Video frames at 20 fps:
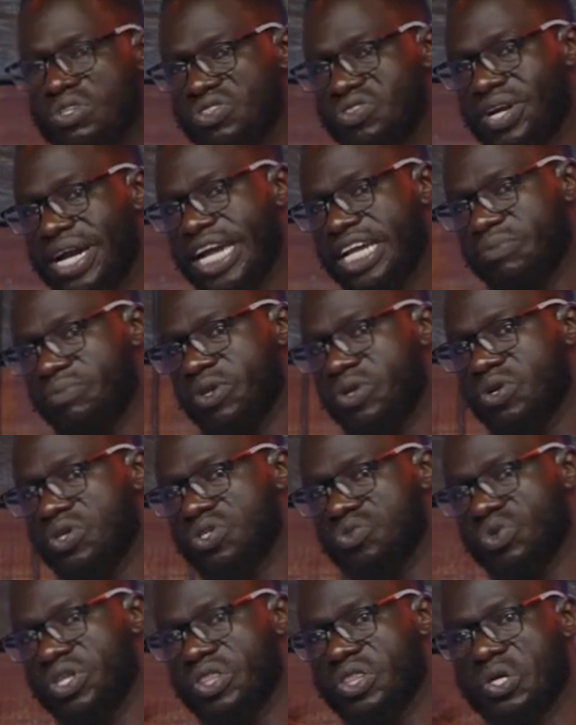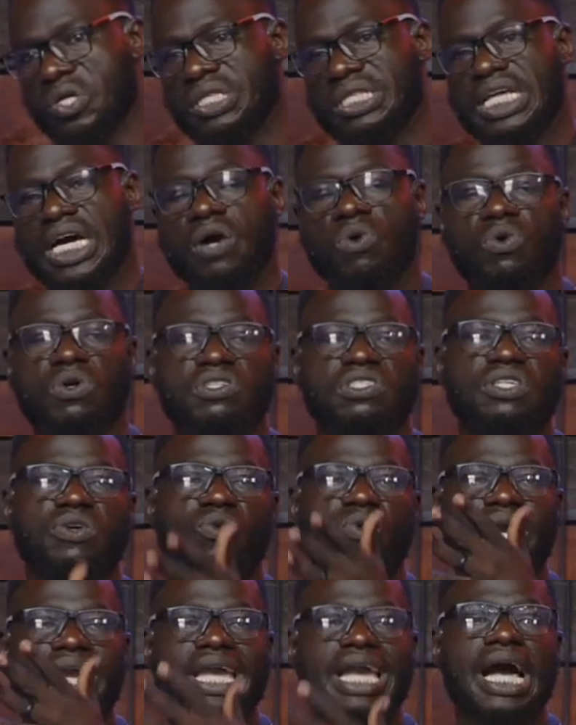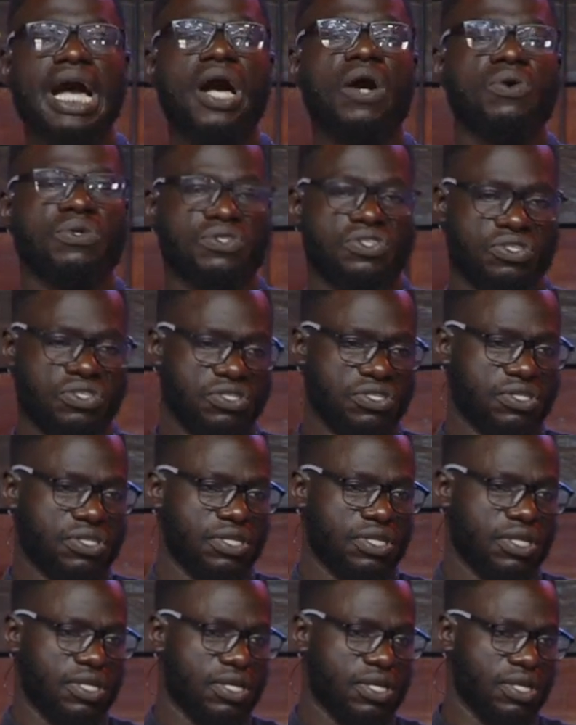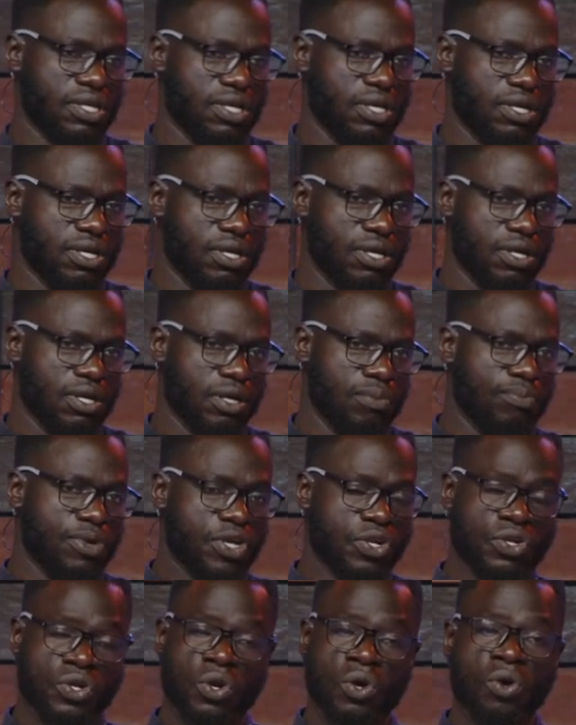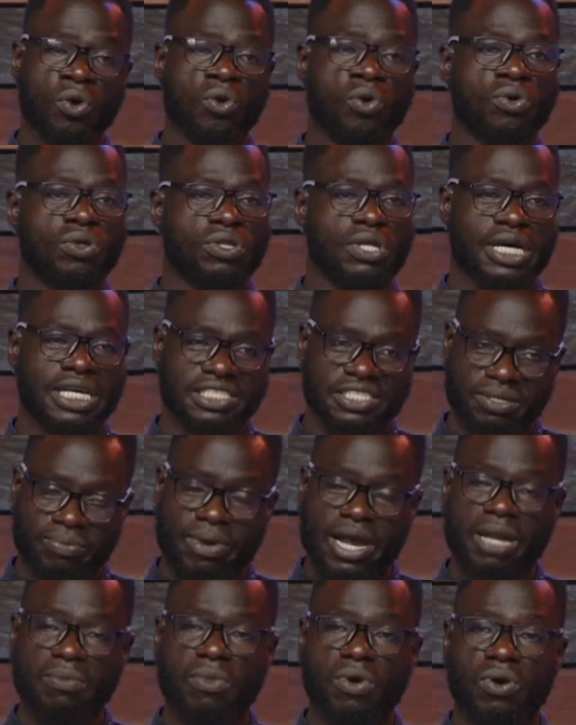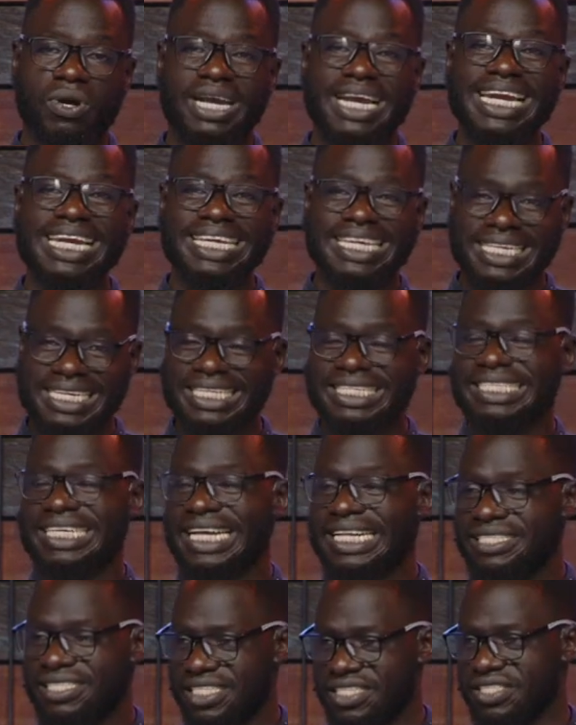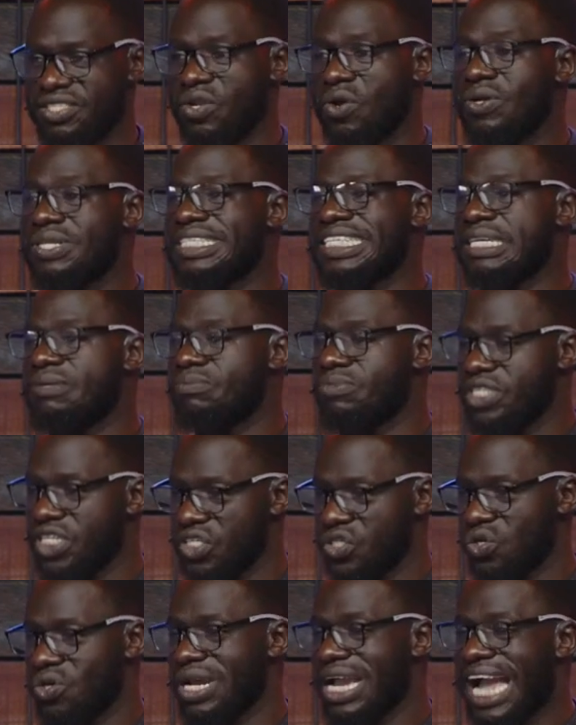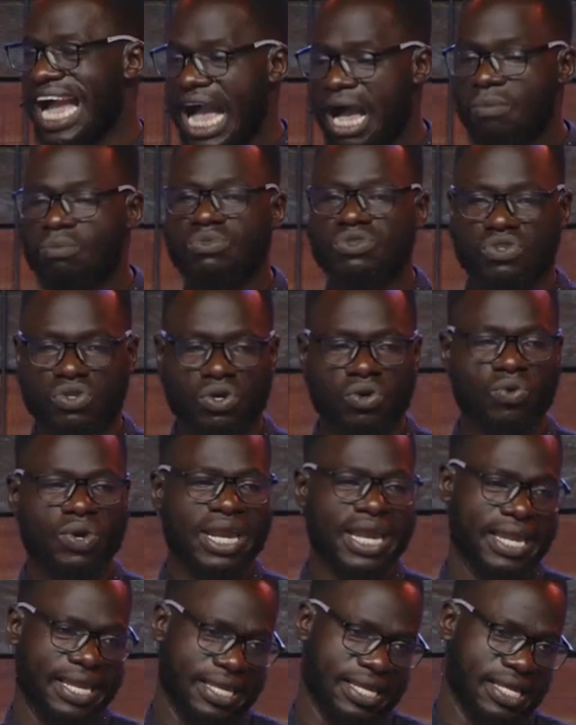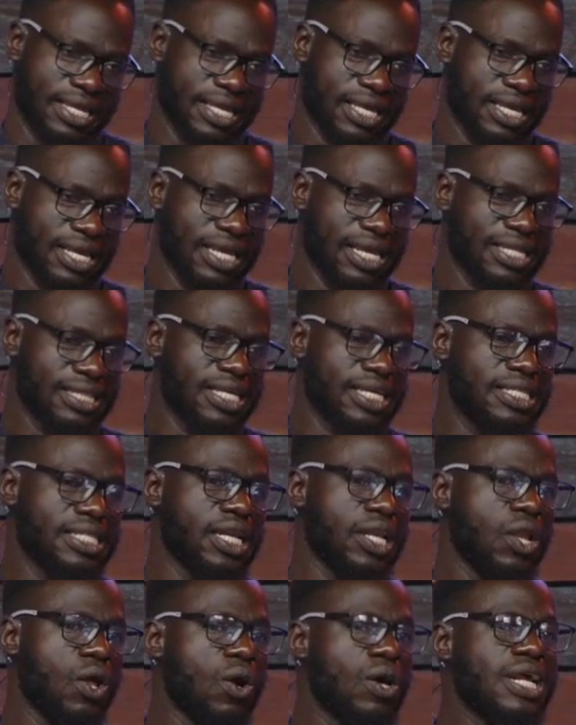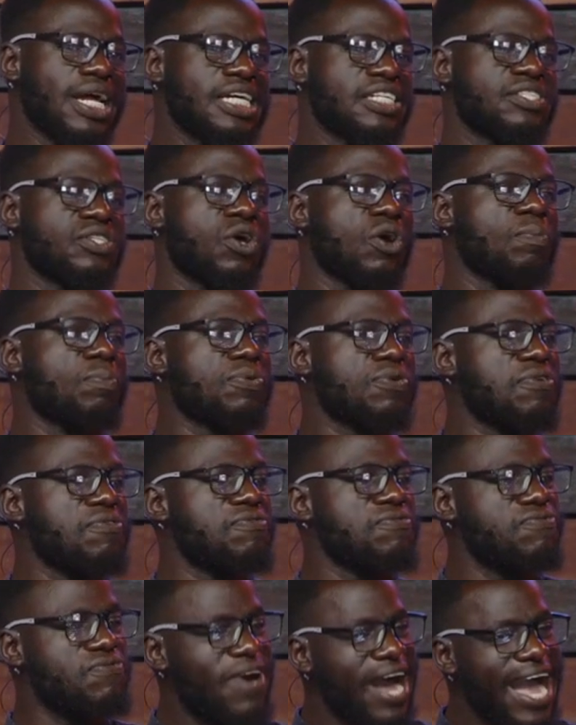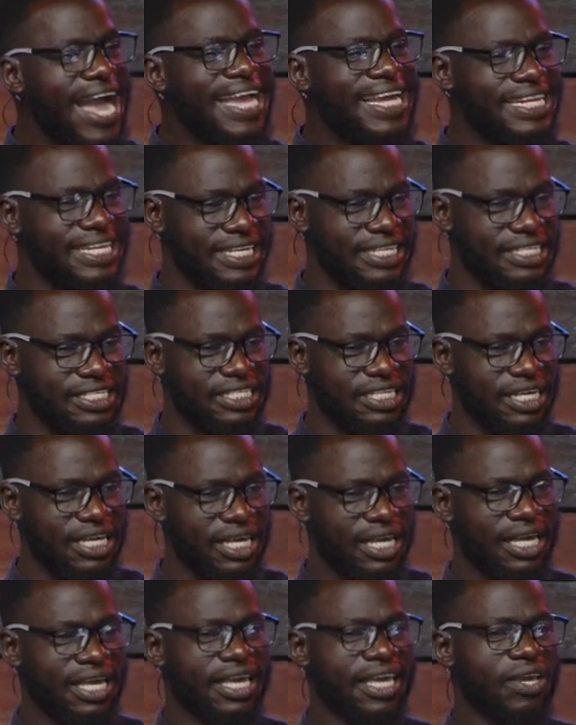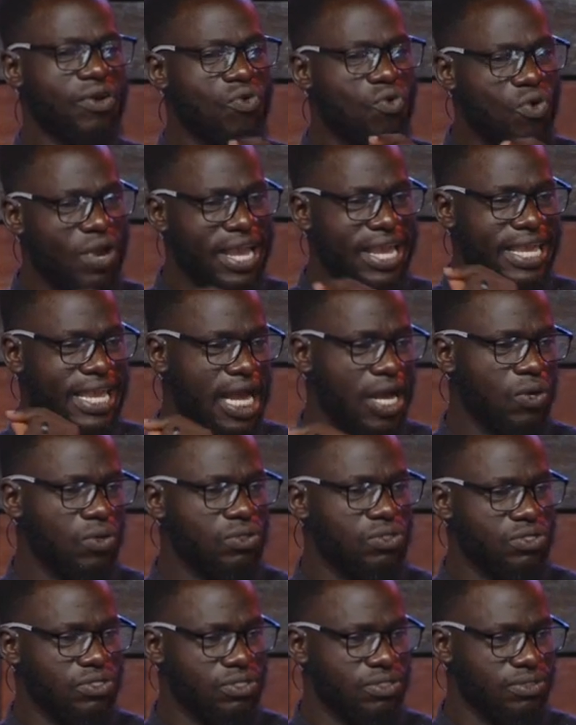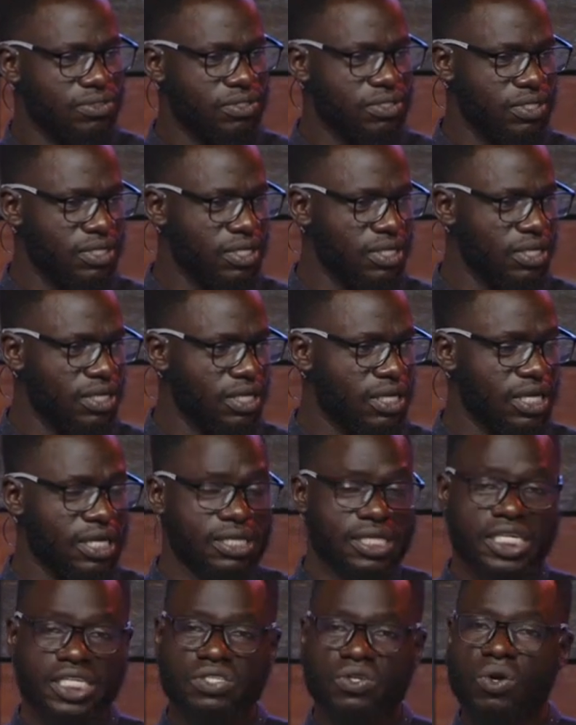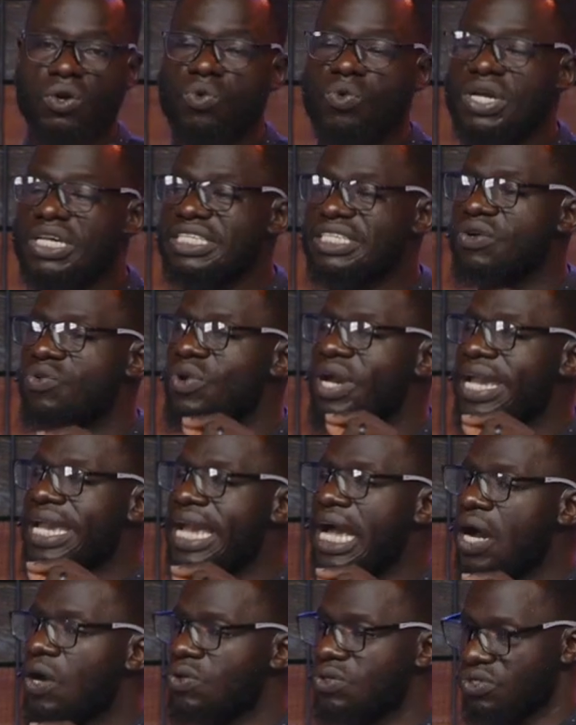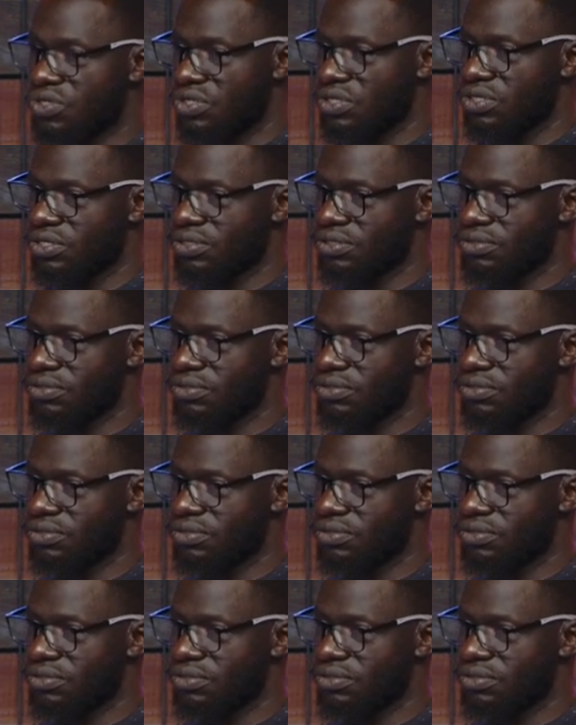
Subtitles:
was right because we thought that was the way out. But you know, as the Bible clearly tells us, no temptation comes our way that the Lord has not provided a way out. There's always a way out.